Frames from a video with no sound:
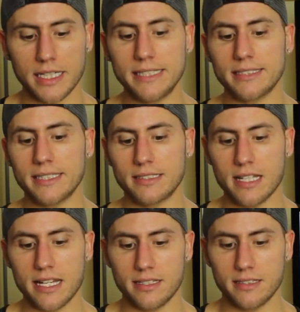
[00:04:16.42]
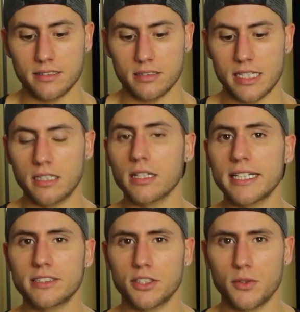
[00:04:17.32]
He says that he
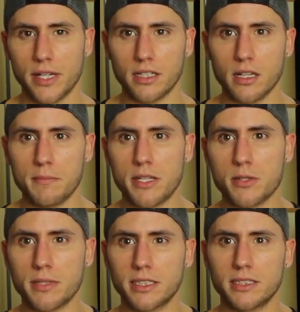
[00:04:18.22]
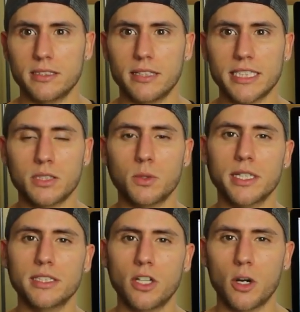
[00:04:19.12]
likes to do incline bench press because he likes to
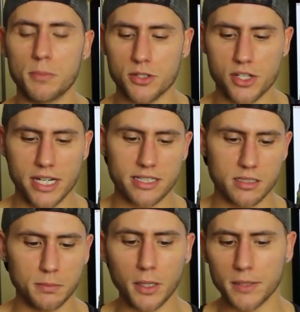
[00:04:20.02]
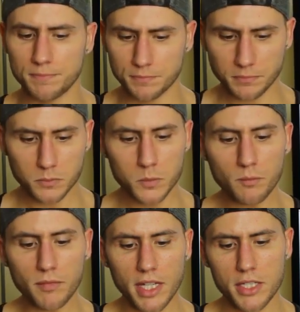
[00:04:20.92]
work his upper chest, but
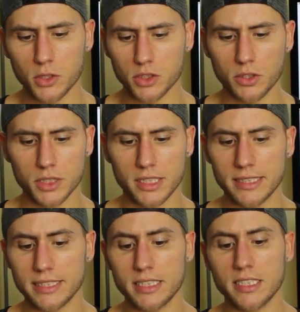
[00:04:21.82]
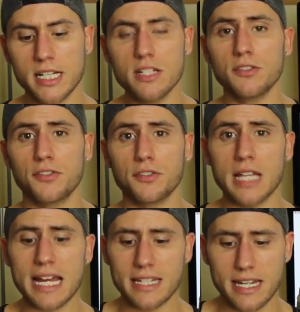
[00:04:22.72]
he also goes on and says
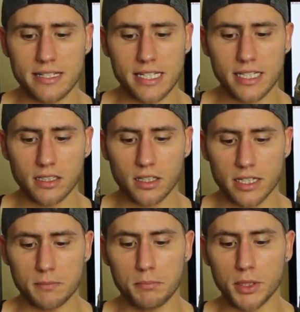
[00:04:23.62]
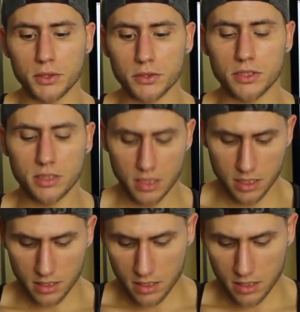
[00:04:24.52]
flat and decline builds